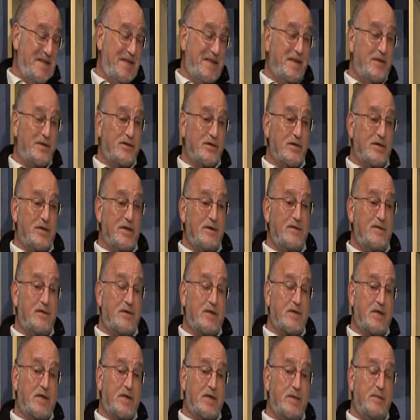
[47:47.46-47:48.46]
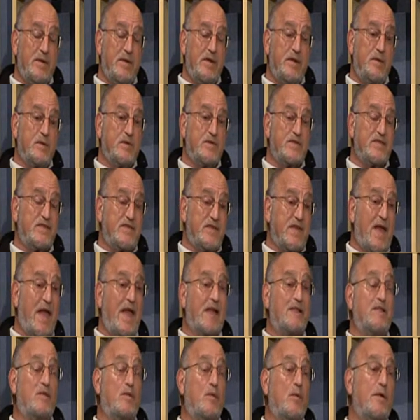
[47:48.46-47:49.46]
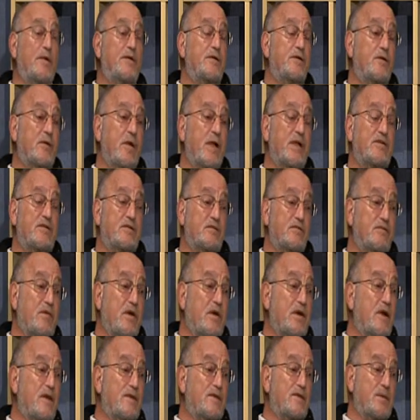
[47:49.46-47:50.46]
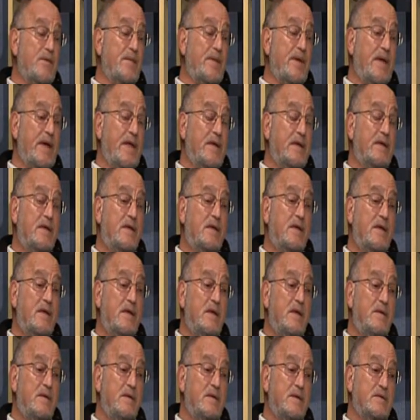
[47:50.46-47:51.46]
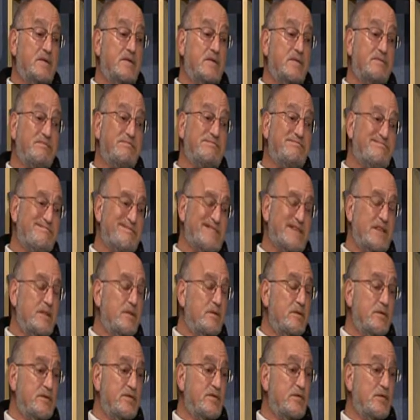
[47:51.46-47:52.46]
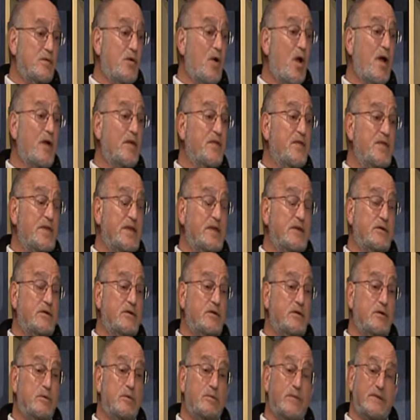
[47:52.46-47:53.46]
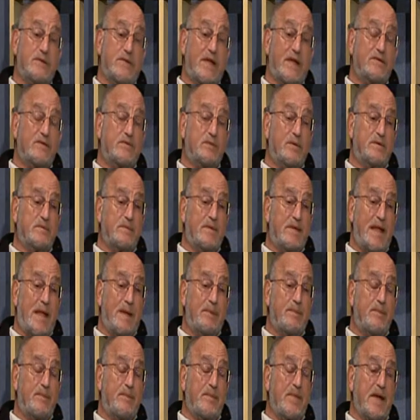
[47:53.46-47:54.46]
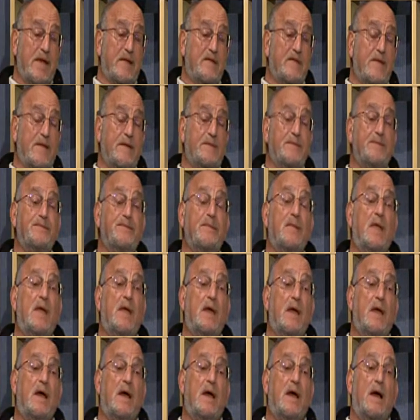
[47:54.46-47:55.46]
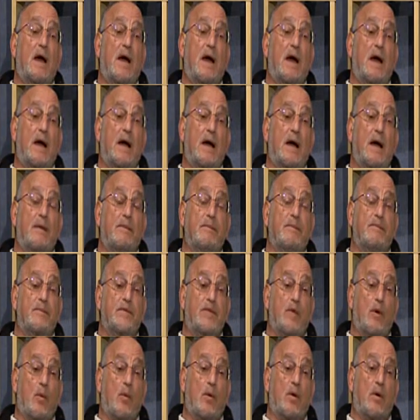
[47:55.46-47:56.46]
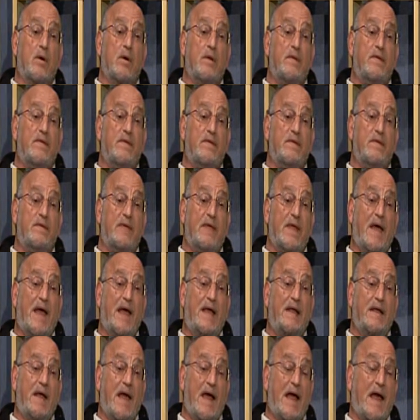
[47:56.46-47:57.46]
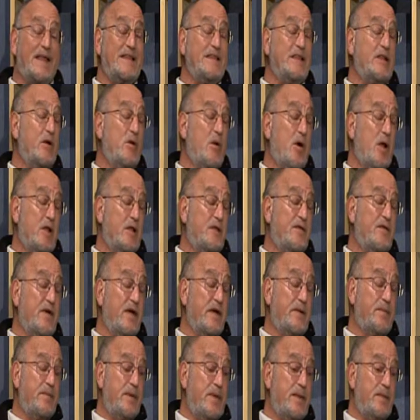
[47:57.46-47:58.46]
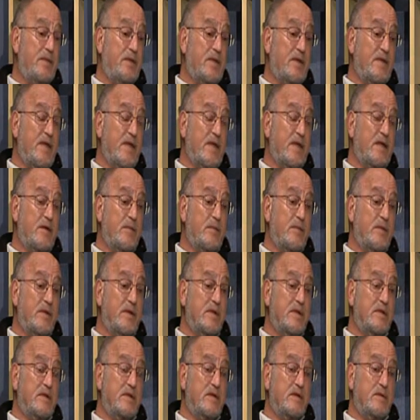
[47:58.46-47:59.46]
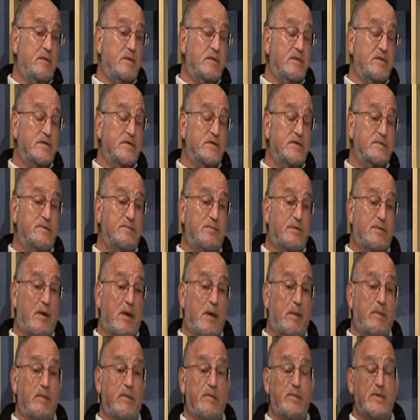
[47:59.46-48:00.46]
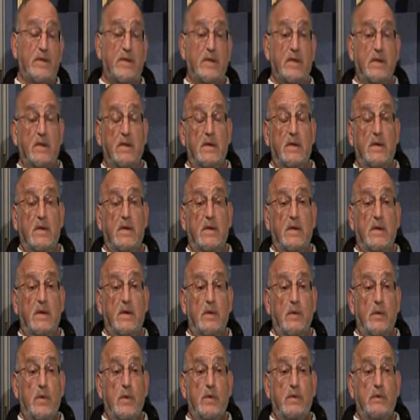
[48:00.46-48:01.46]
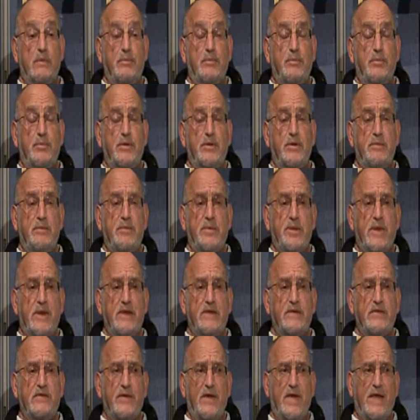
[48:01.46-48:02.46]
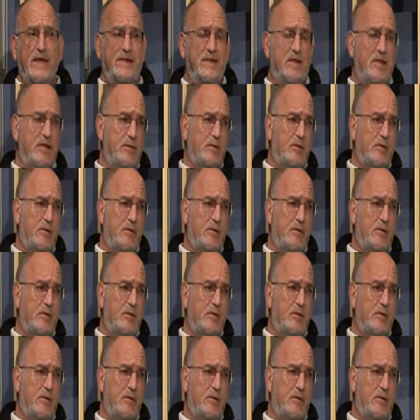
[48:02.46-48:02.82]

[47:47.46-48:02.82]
So therefore, the committee was stacked in one direction right off the bat, which really was the wrong thing to do, but that's what happened back then. There were 9 highly qualified people on that committee. There was probably, we were put in place for 18